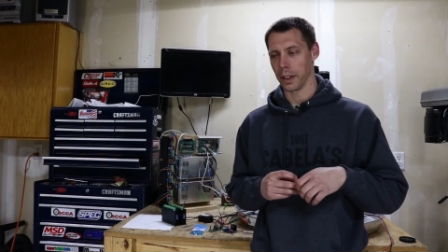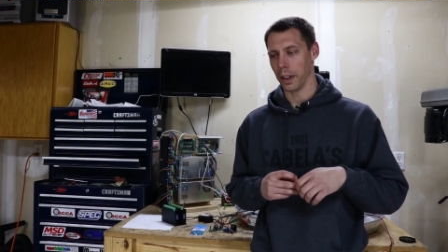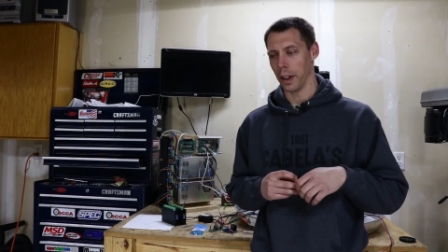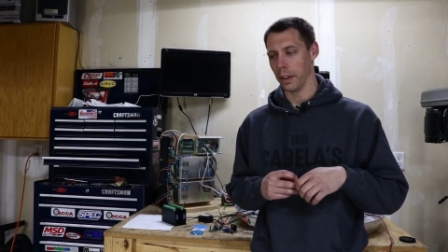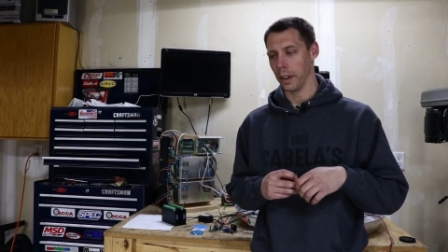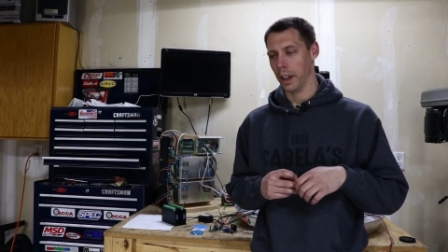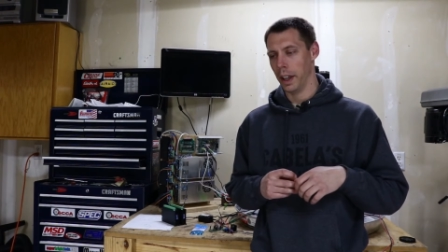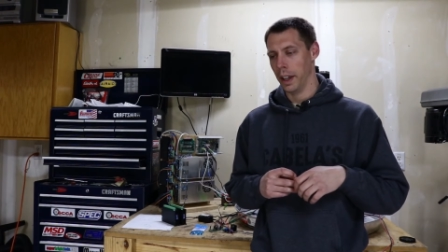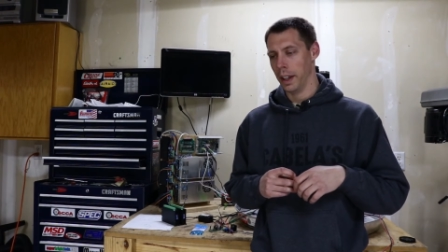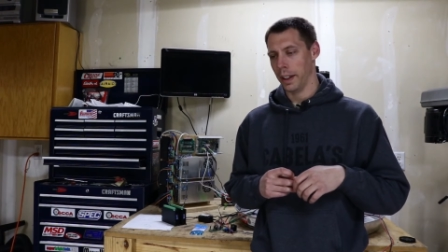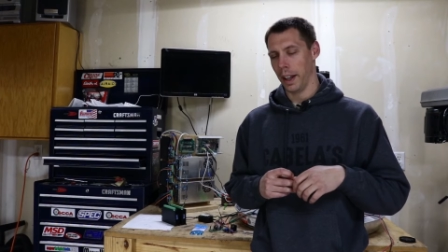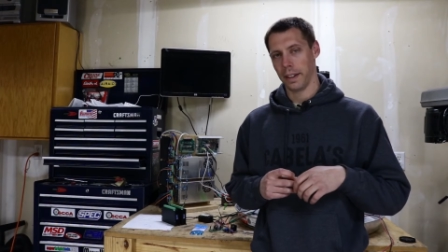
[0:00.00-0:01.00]
So
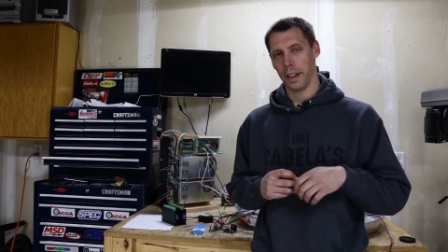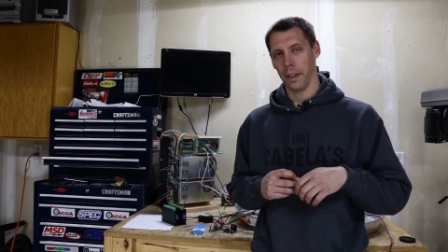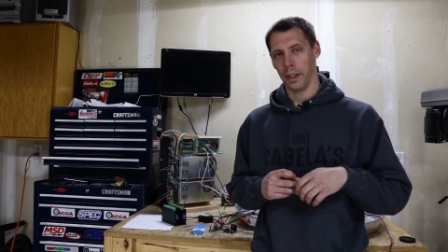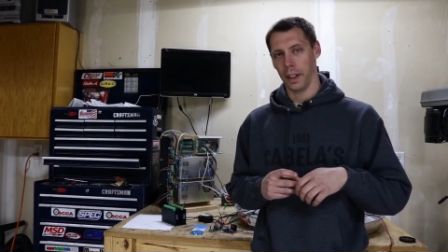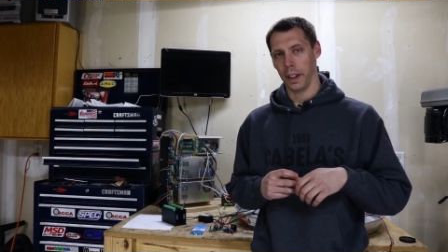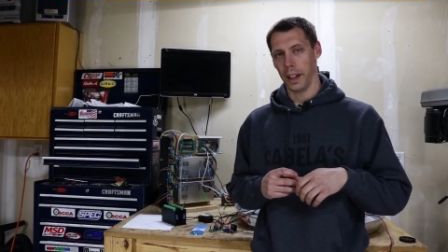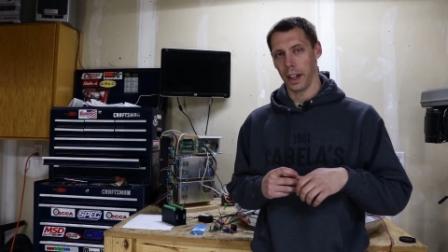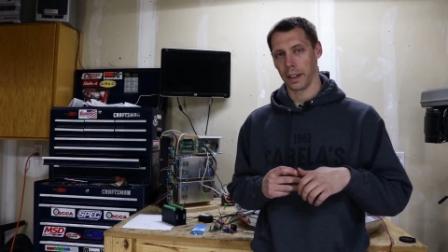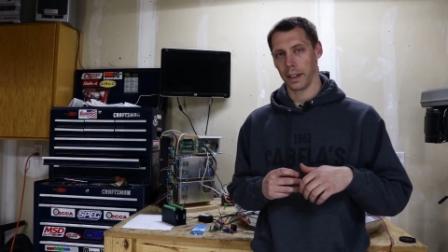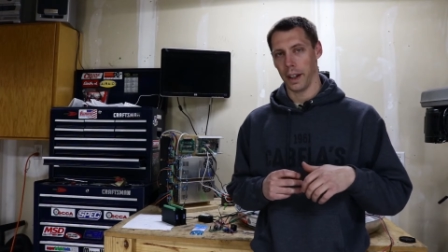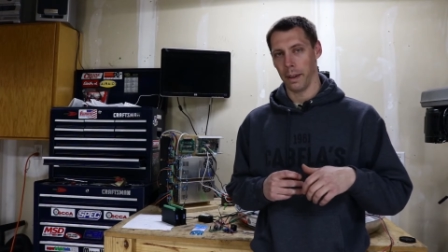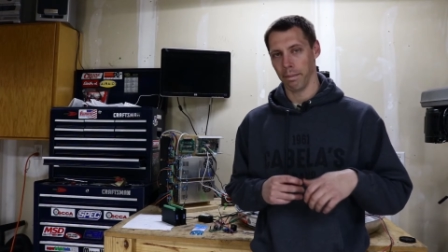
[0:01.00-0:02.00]
that's definitely the
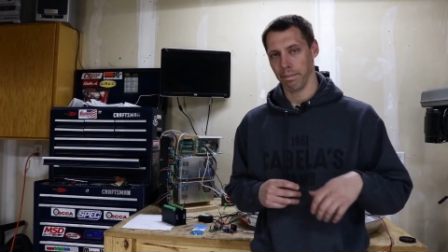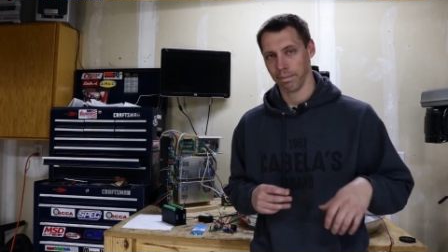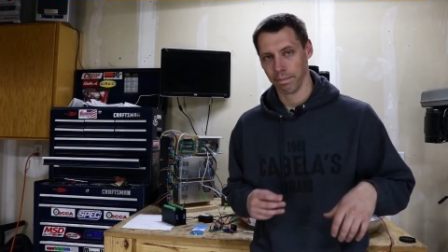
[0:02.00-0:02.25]
next step.